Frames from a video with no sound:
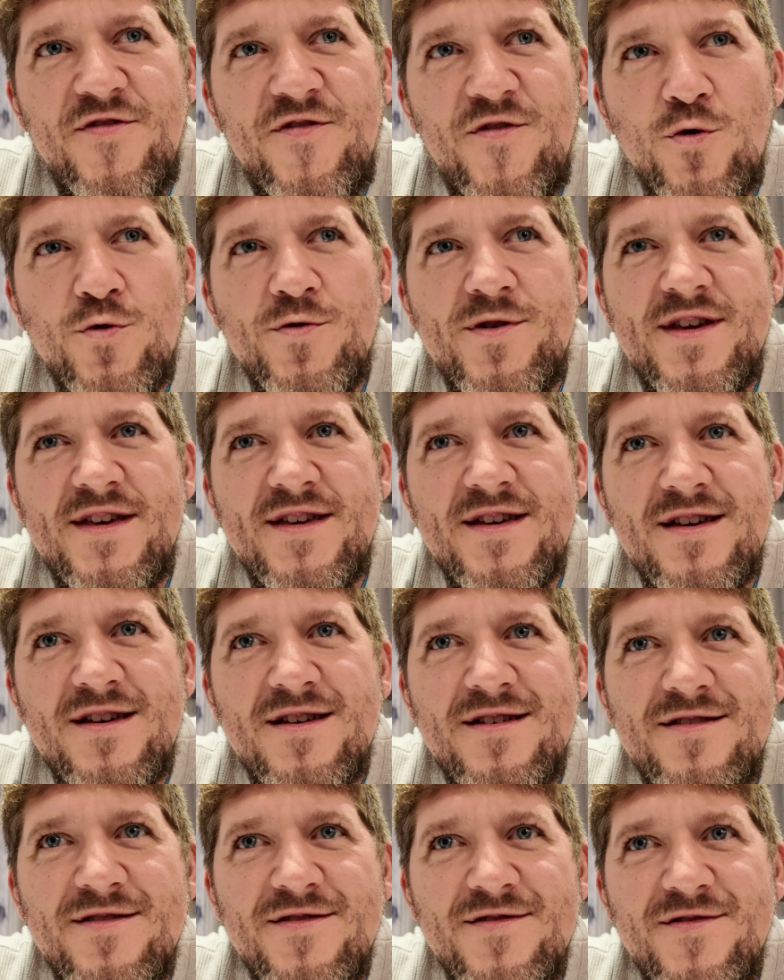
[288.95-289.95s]
40,
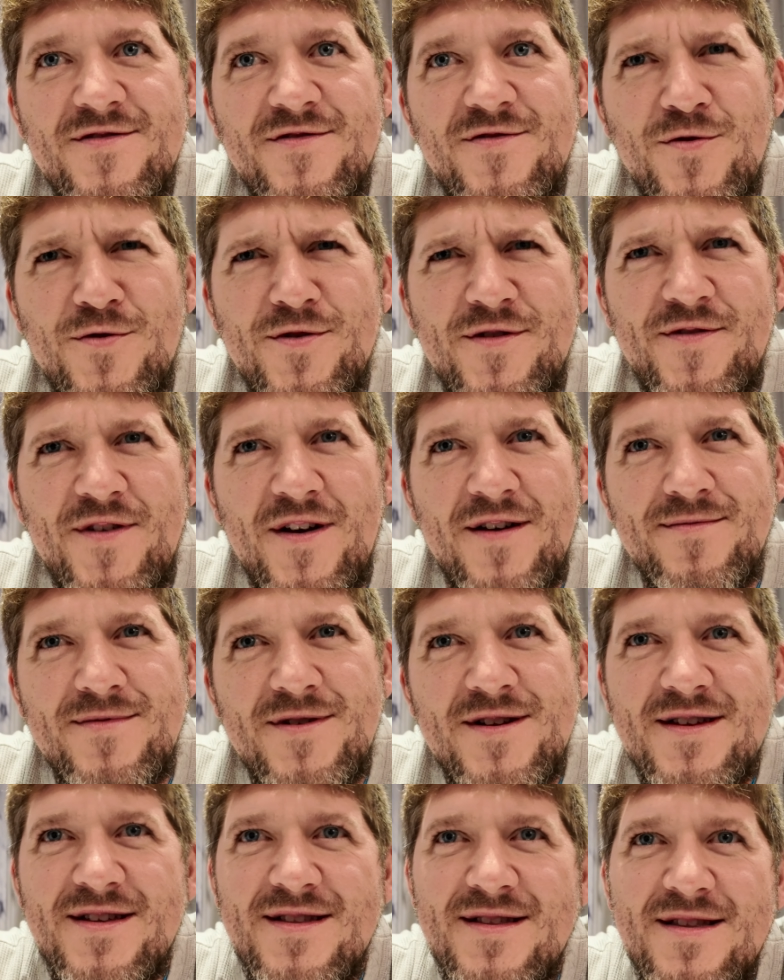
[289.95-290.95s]
45
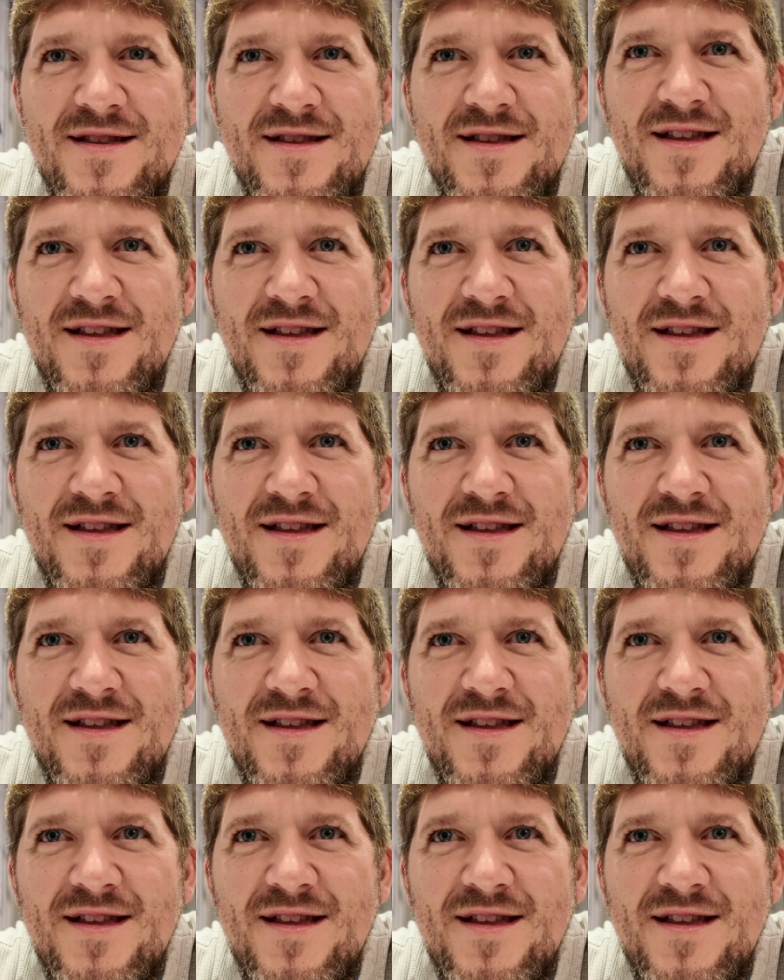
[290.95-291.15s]
minute